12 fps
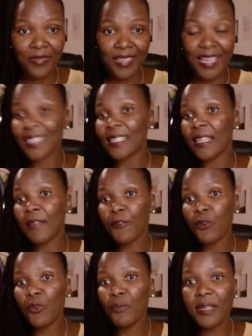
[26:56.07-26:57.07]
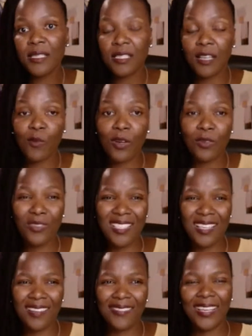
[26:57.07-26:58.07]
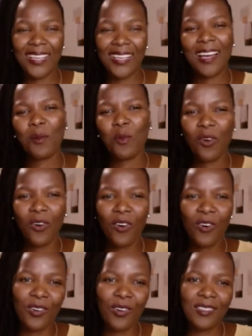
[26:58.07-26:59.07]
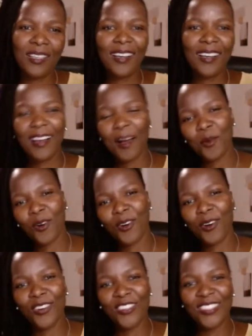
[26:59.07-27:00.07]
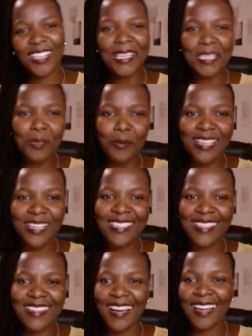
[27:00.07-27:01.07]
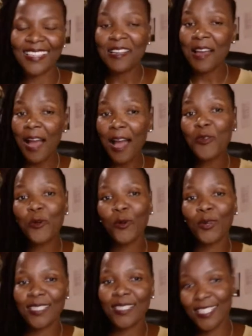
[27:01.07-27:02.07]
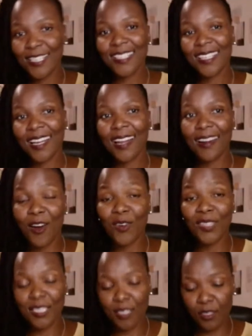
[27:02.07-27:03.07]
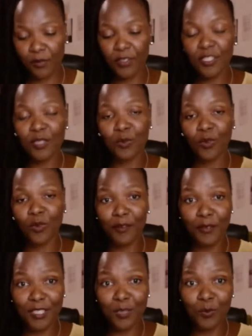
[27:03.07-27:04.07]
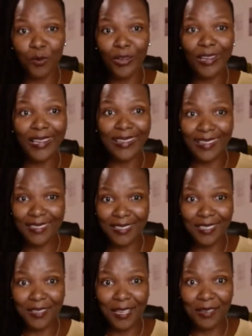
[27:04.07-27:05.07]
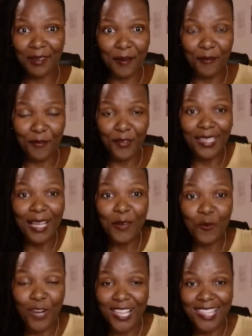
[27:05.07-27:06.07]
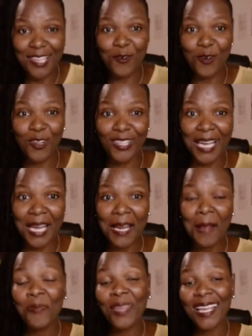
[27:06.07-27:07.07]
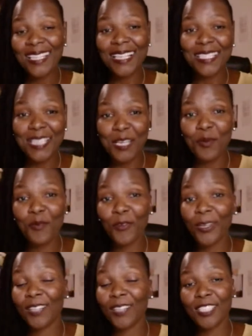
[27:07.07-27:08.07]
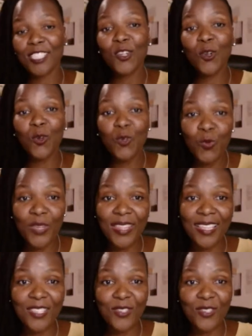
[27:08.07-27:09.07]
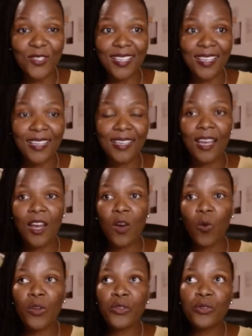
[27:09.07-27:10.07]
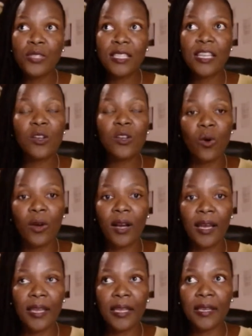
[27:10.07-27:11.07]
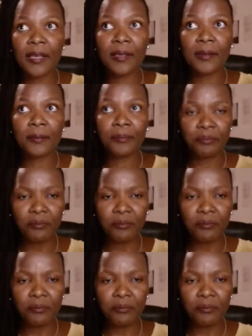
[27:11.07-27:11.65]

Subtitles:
And if you meet someone who's kind of like, come on, undermining that, are you gonna just sit around and just feel small and feel unworthy and all that? As I said before, and I'll just close with this to say, when you stay the longer you